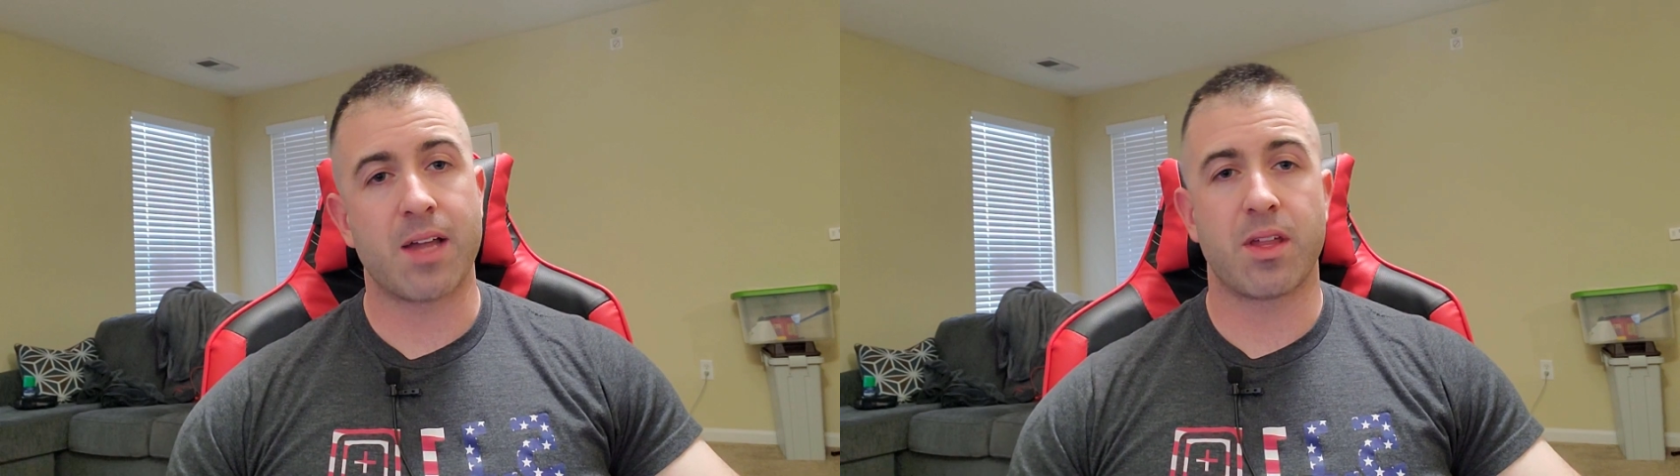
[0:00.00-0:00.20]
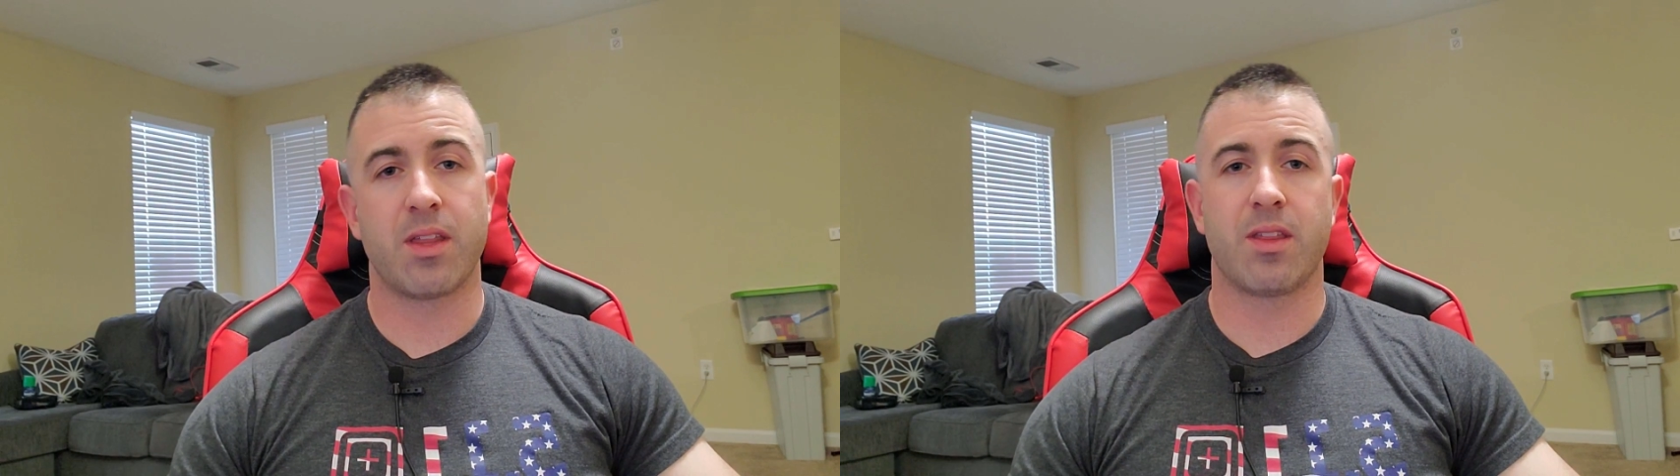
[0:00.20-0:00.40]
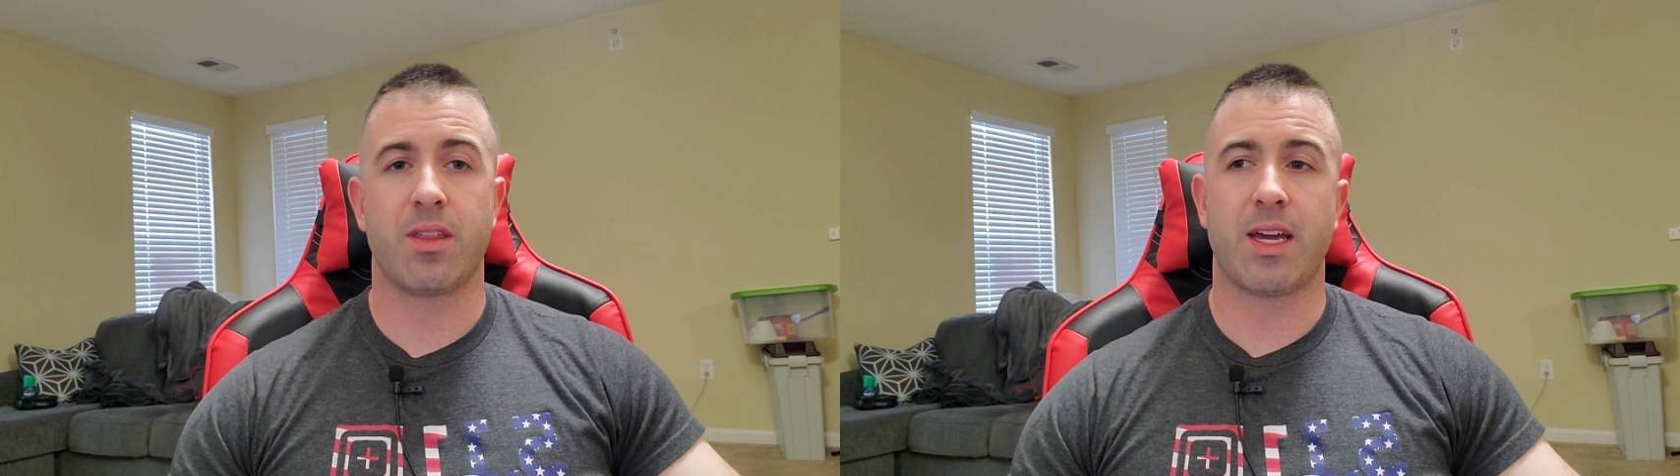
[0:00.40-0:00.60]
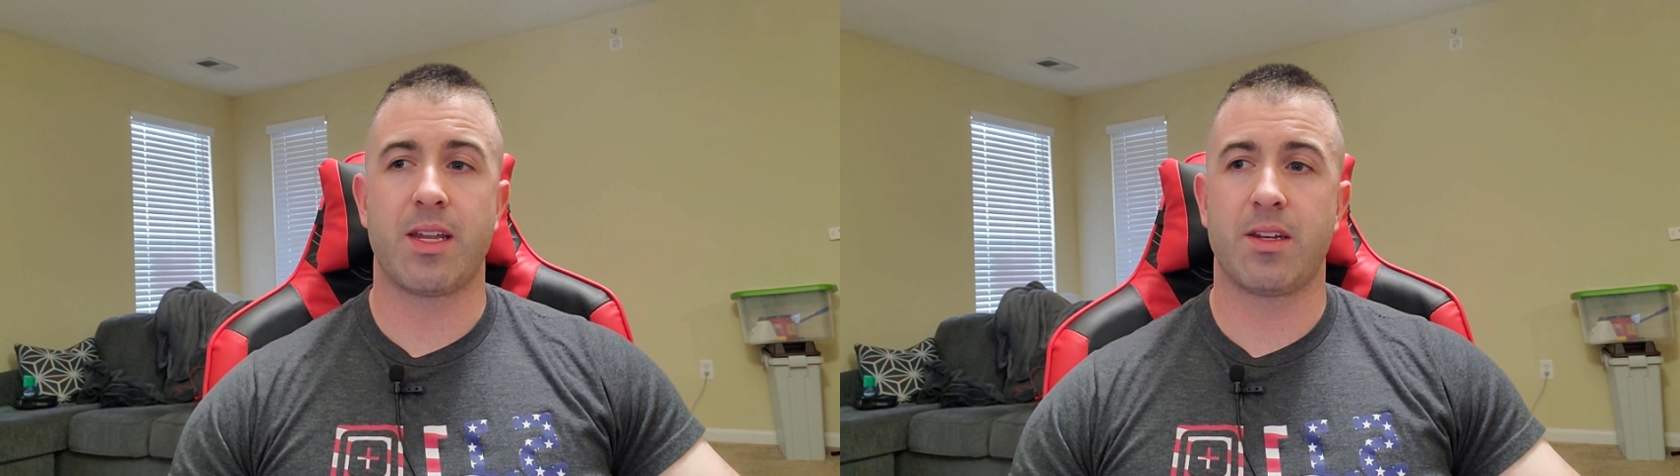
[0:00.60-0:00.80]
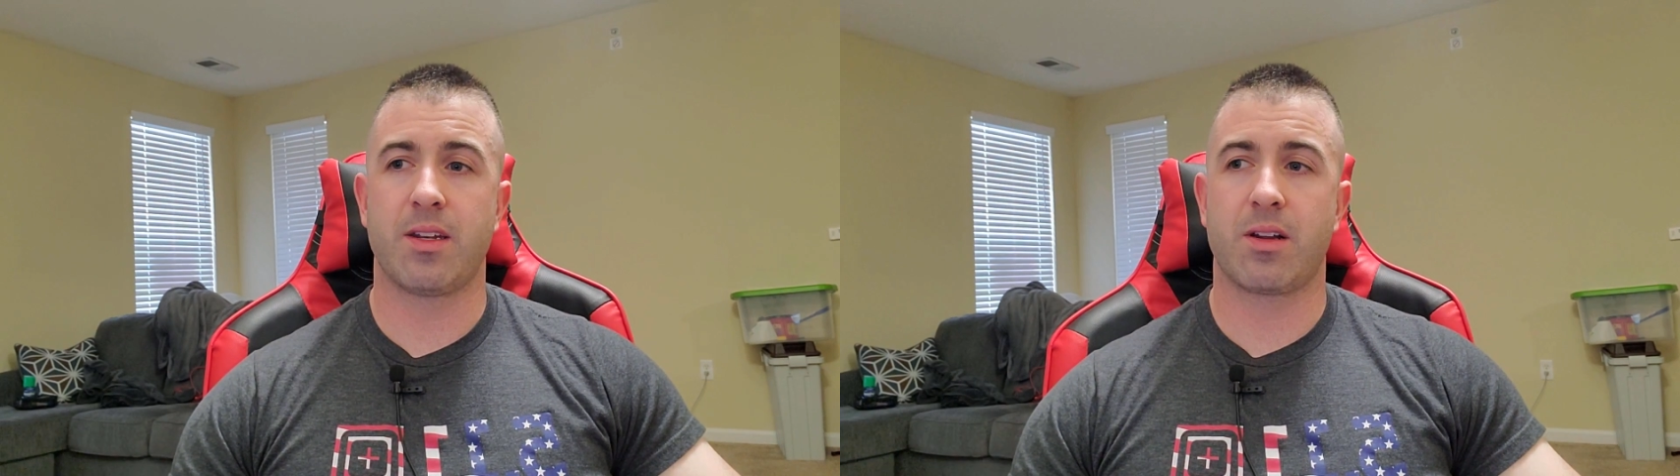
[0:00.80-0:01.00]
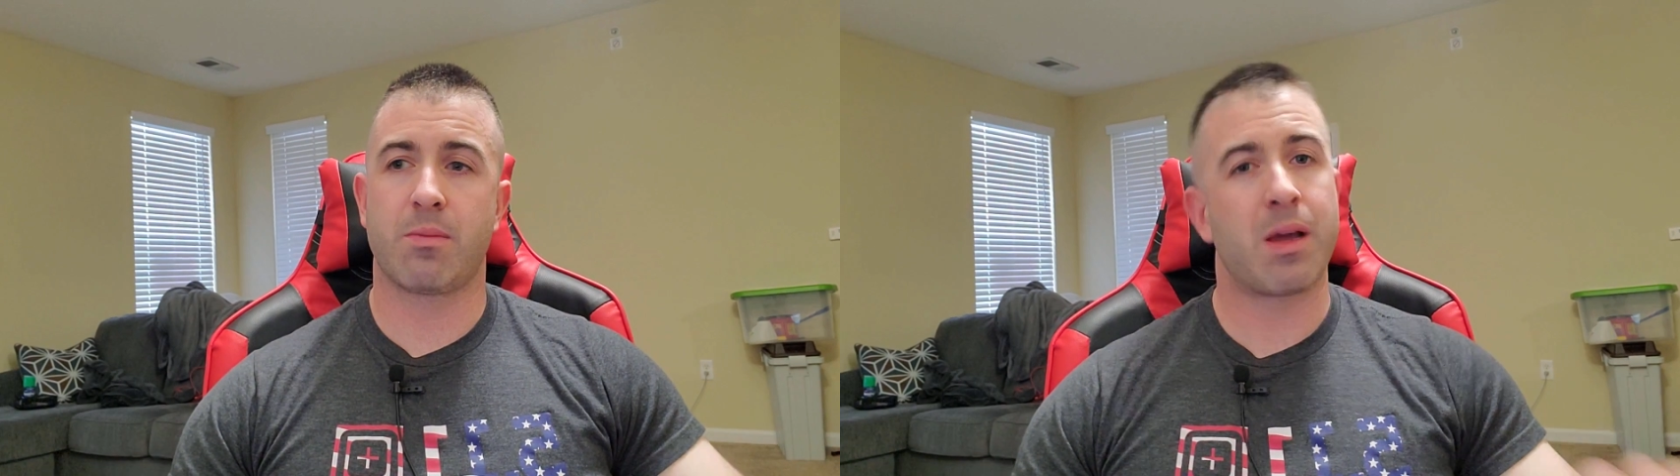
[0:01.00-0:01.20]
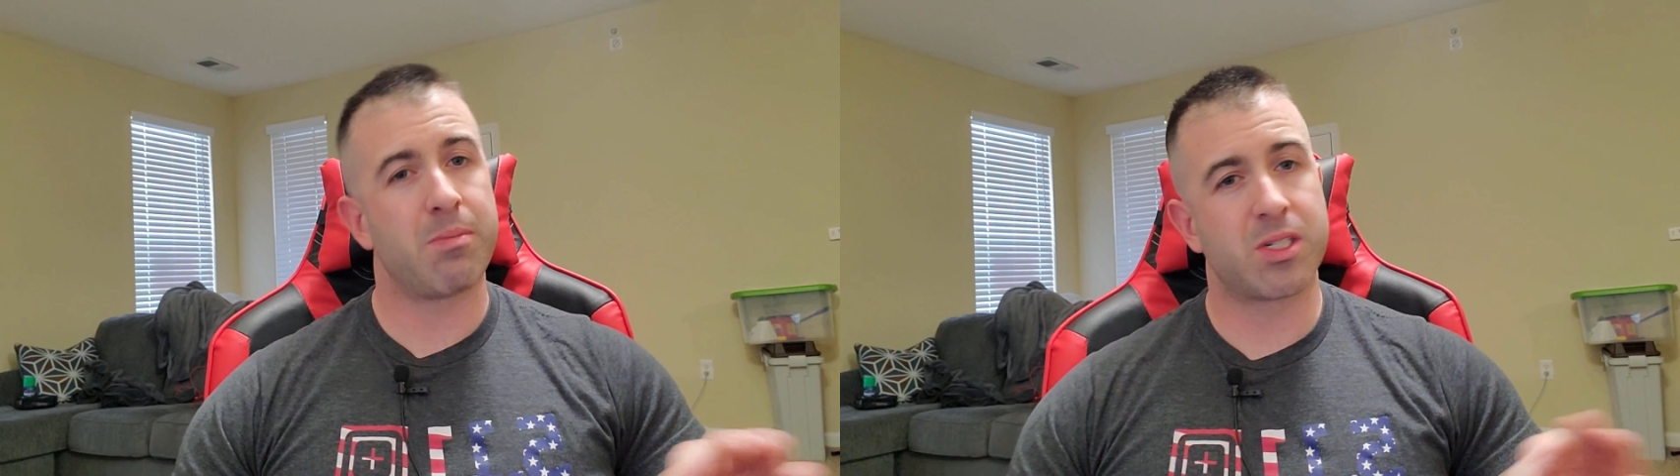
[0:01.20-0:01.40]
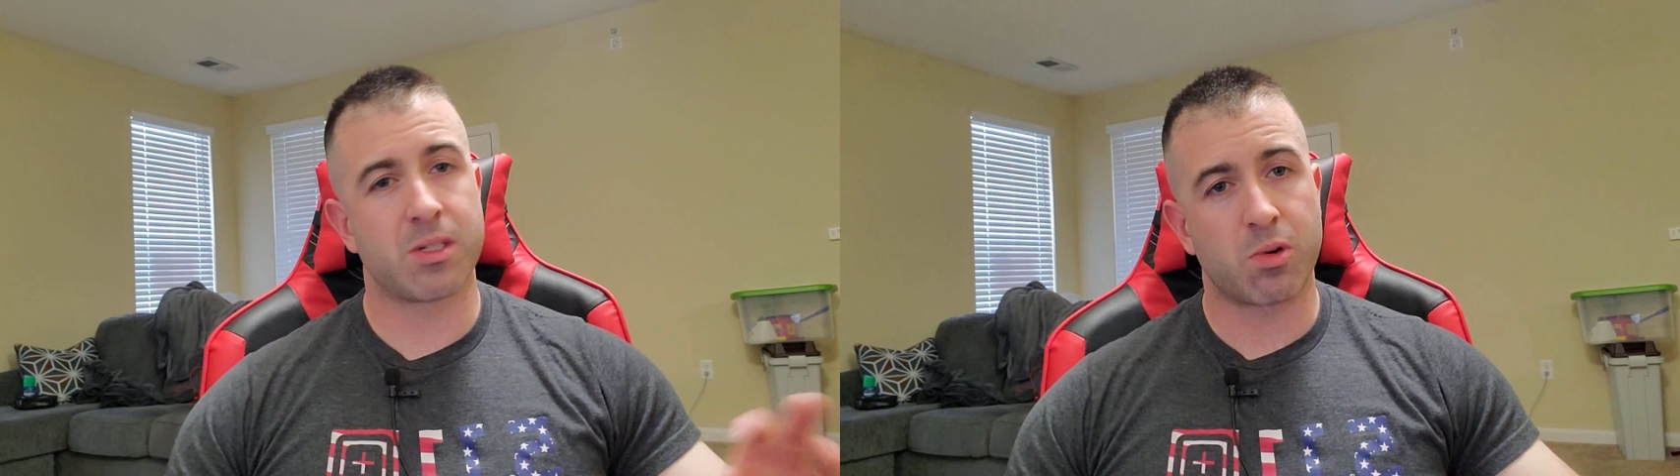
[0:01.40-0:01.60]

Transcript: then there might be some